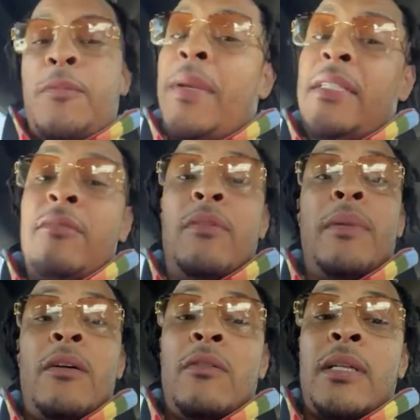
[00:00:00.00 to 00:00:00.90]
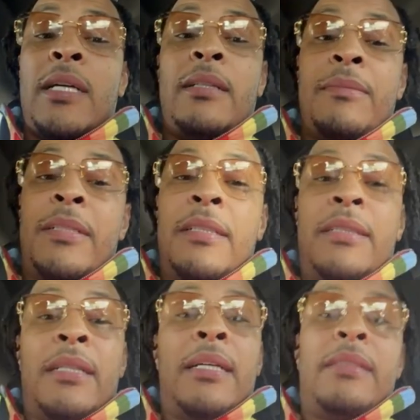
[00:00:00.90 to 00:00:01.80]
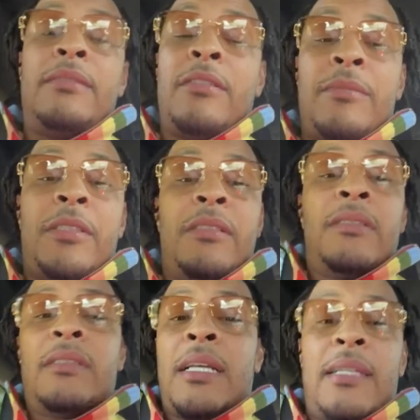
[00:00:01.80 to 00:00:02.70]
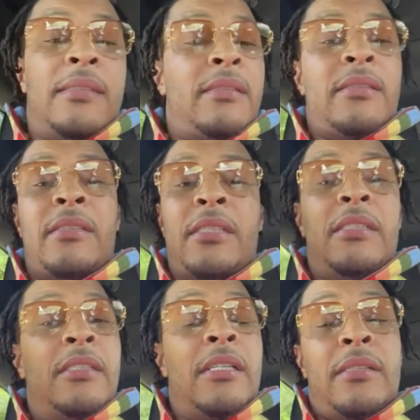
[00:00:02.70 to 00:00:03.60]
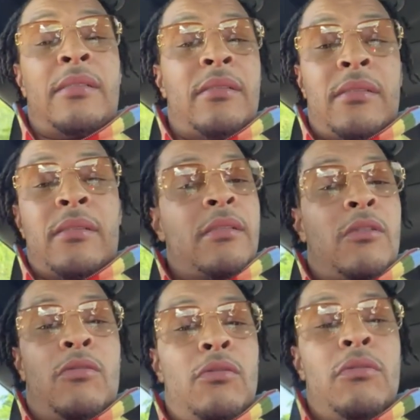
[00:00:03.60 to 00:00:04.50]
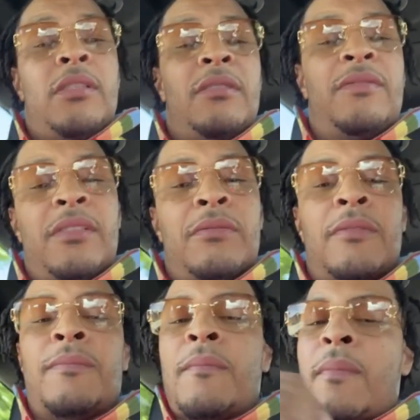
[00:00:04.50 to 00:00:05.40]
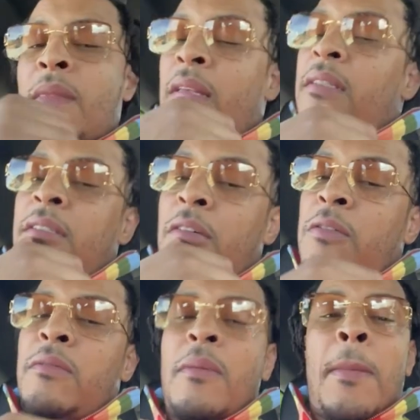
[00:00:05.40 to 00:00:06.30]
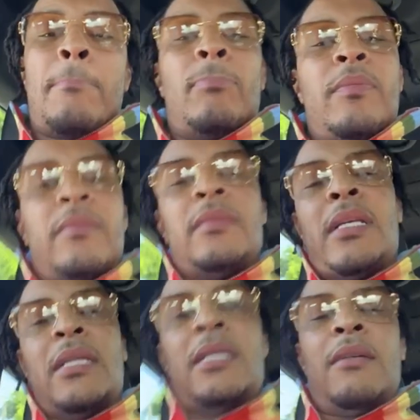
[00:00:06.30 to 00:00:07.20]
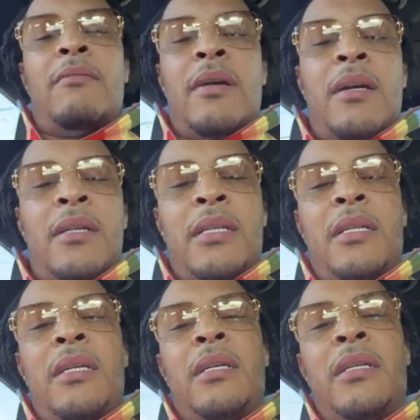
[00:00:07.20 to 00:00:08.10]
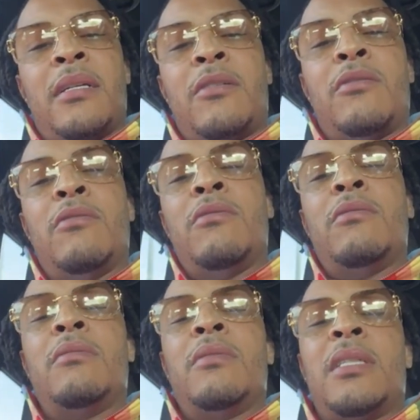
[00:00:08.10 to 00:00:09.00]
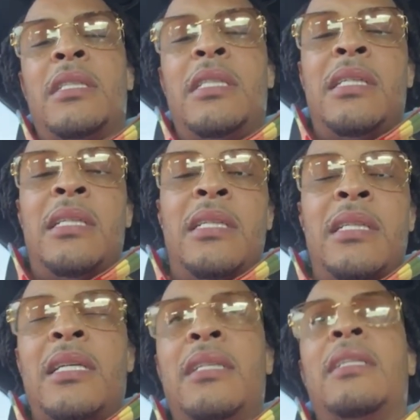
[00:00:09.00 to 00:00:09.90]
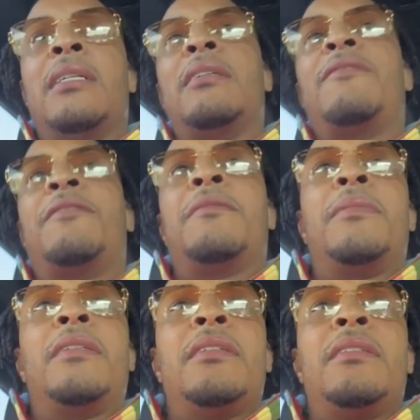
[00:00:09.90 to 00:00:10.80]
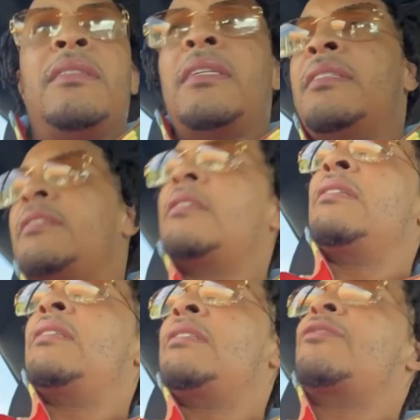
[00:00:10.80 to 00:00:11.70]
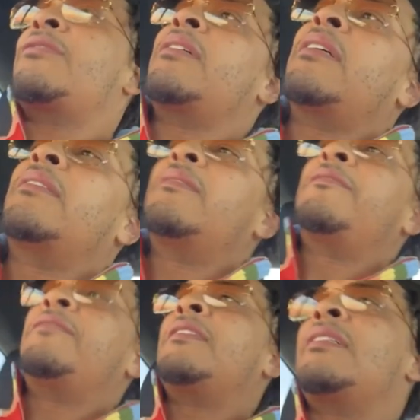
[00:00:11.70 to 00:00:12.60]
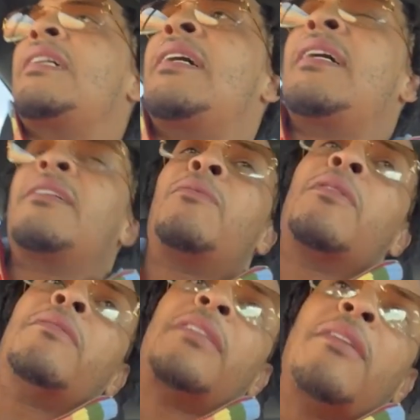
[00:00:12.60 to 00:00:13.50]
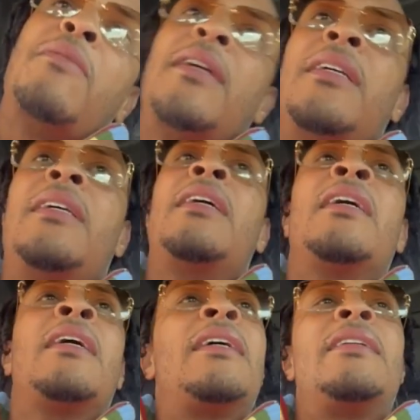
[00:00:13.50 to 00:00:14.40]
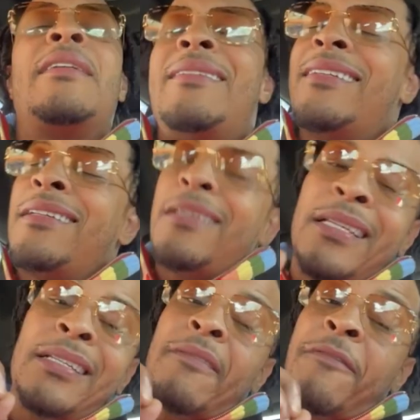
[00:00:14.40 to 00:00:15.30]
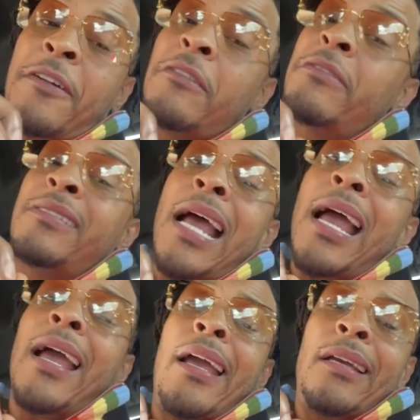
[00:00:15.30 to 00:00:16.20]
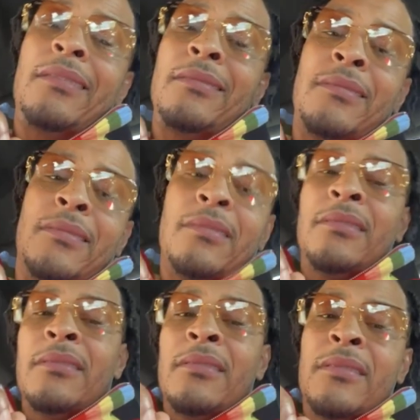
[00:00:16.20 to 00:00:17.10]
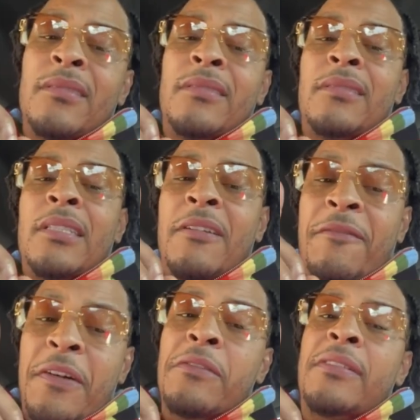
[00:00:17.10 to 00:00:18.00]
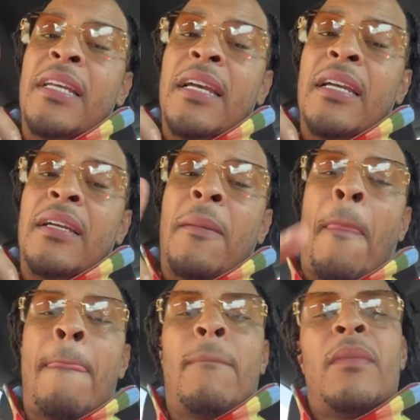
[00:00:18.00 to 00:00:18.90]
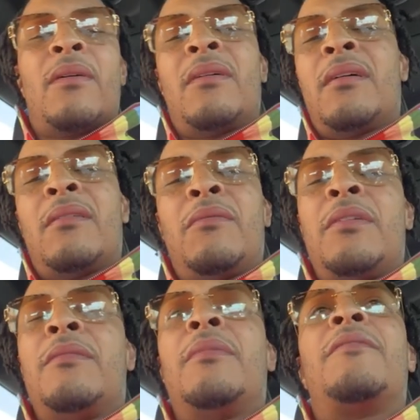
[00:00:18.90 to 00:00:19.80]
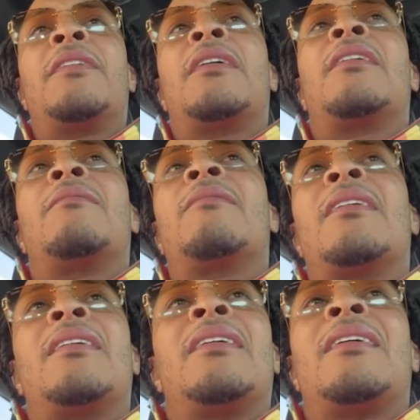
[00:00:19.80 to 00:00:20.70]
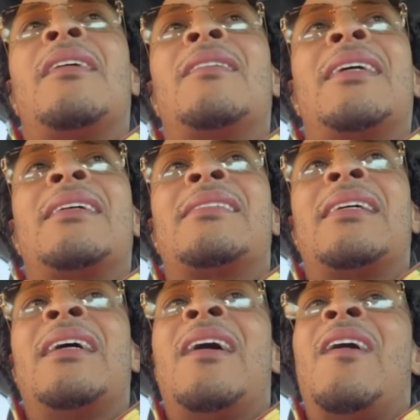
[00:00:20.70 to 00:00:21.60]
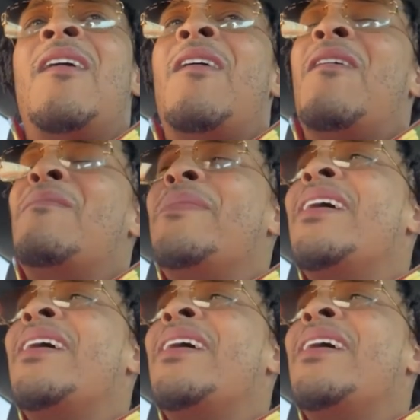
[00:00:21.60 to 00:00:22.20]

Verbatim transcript: especially with my old lady, man. Like, you know what I mean? Like, she just a cool individual. So they get round, get in, get cool, and then they get familiar. They start trying to figure out how to work their way in. And the, the, the, the first sign, did the first sign, when mother come around and all they gotta say, oh